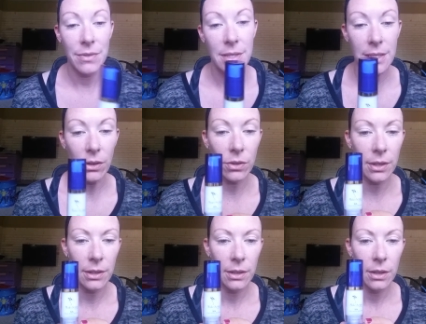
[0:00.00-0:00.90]

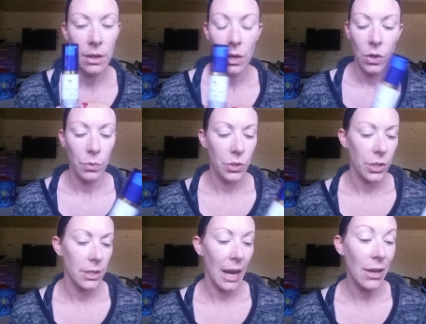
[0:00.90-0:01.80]
Silk, which
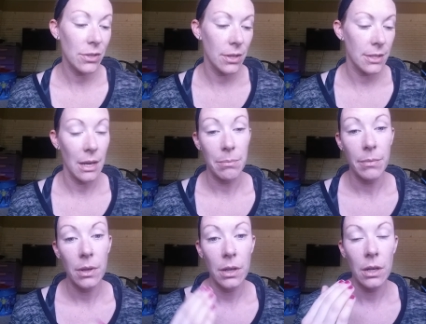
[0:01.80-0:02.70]
I use it as a